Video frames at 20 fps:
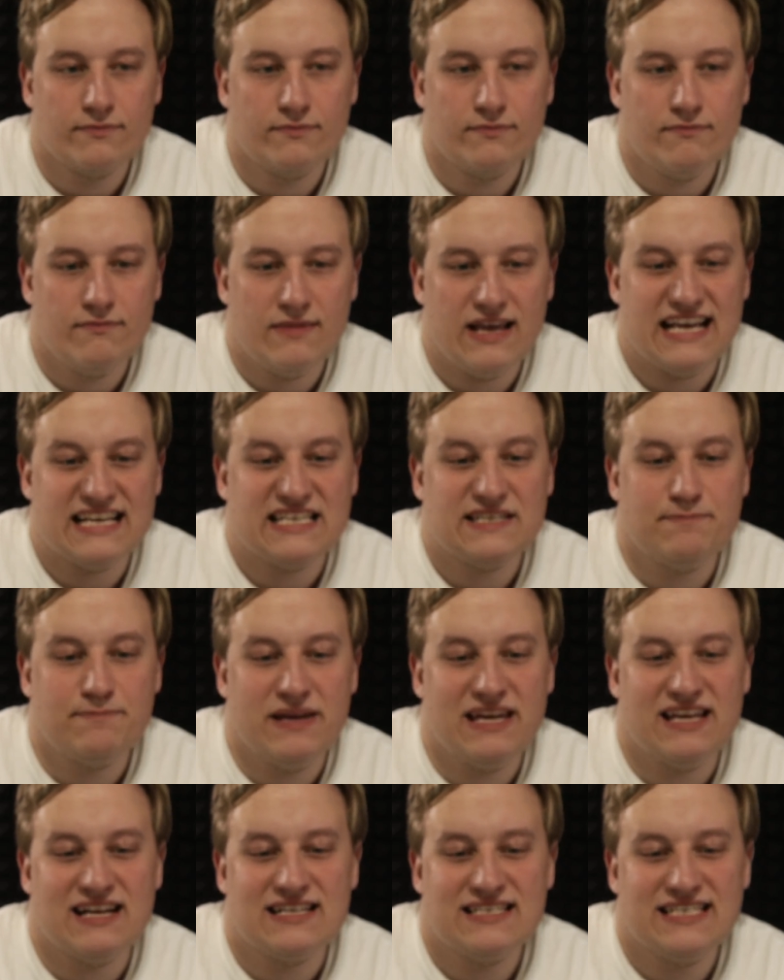It's been
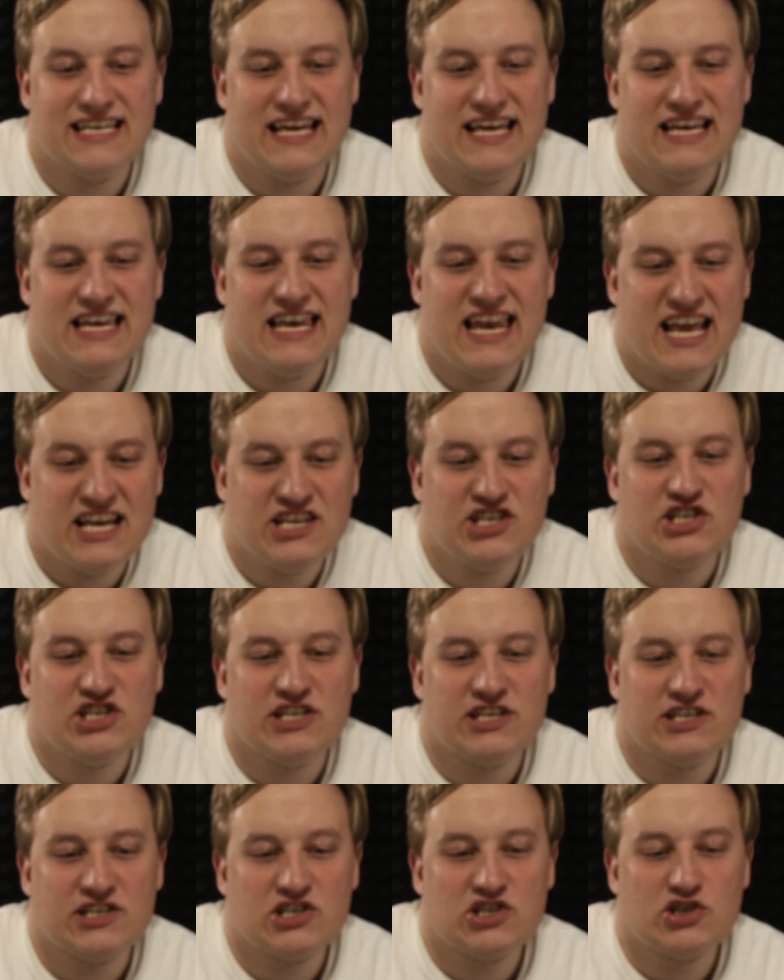a
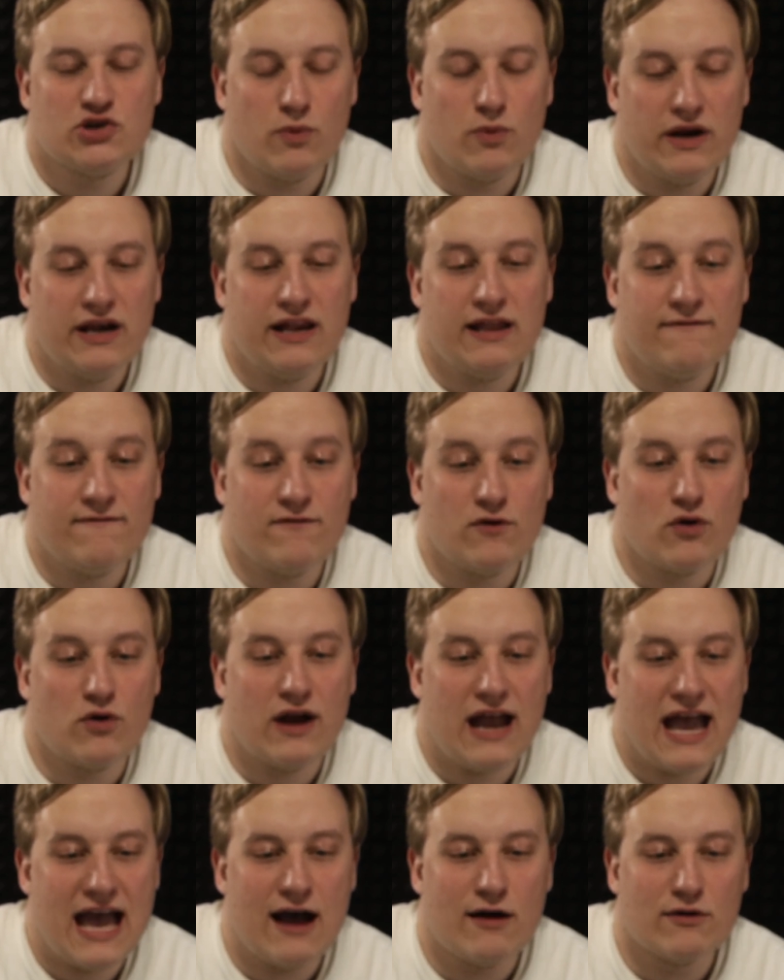tenacious 24
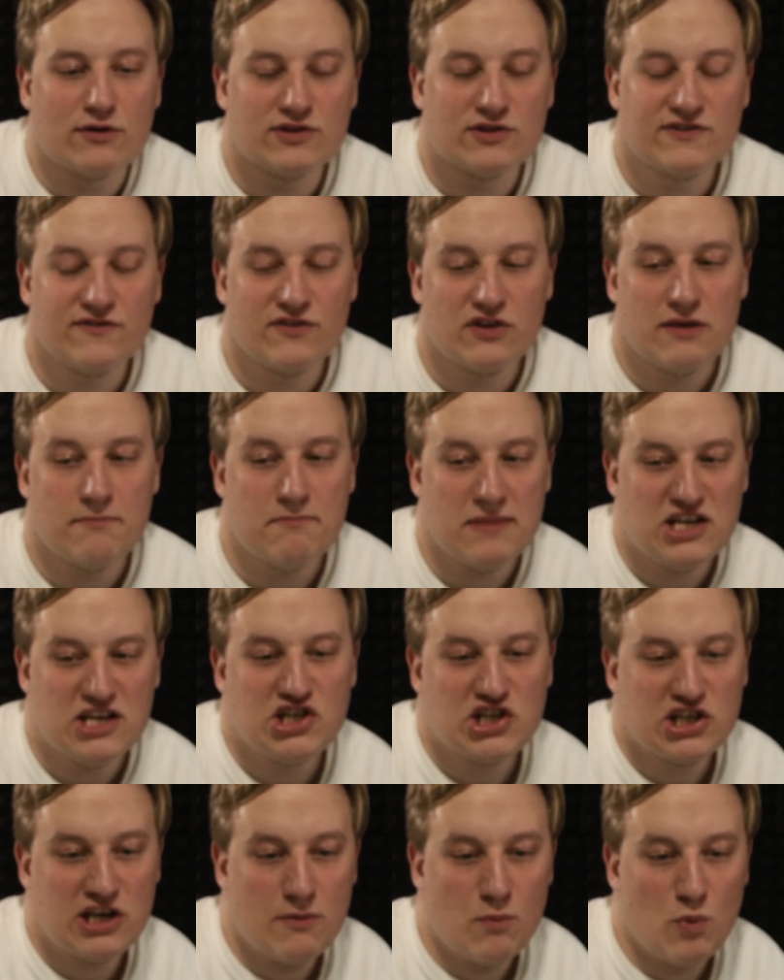hours for the
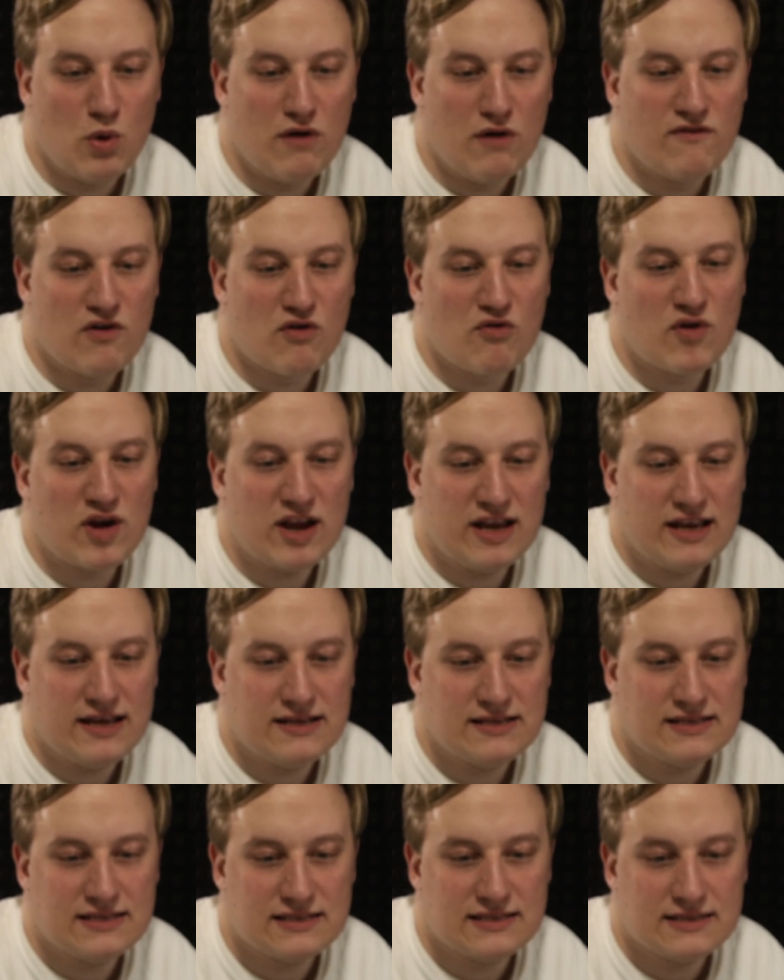Michigan Wolverines.